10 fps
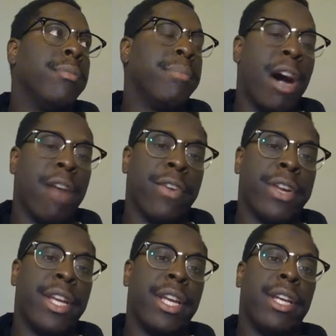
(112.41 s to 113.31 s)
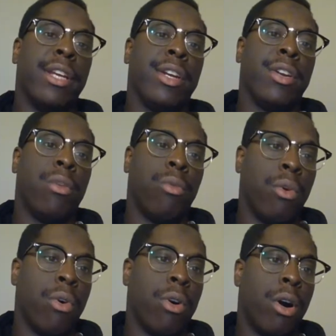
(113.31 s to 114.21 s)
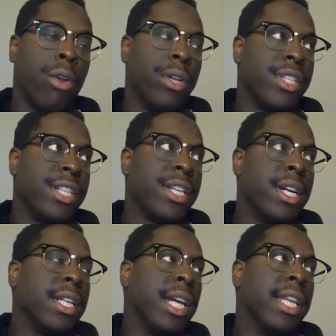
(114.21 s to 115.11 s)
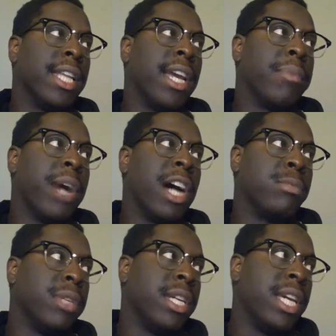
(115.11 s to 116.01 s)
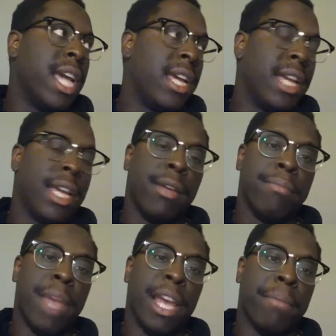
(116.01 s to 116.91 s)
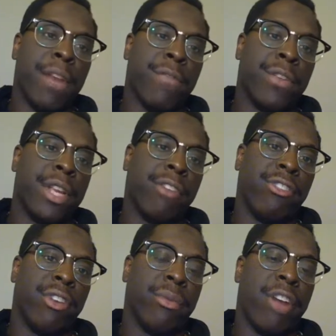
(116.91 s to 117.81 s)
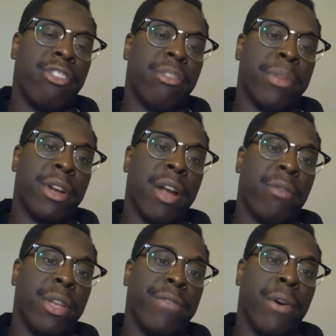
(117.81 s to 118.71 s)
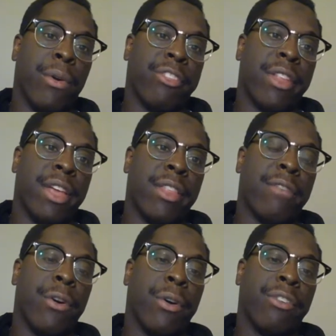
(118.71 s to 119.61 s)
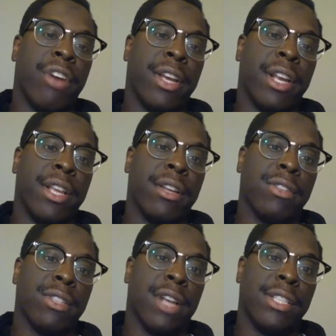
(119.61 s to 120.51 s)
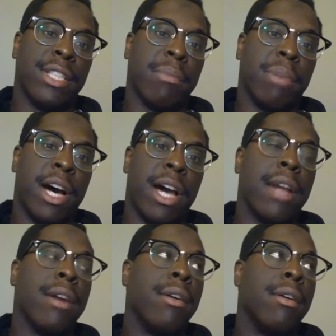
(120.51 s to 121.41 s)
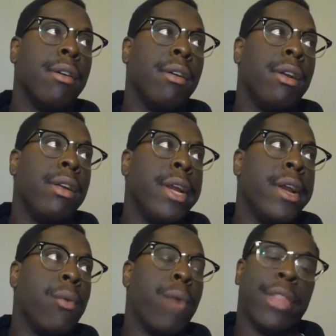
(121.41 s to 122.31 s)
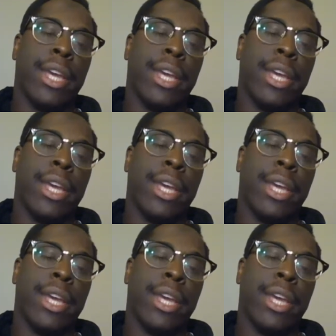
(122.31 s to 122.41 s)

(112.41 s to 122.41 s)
poverty, war, all these things, like they could possibly make it better for the next generation, but they're not really focused on that. They're focused on getting their slice of the pie, while they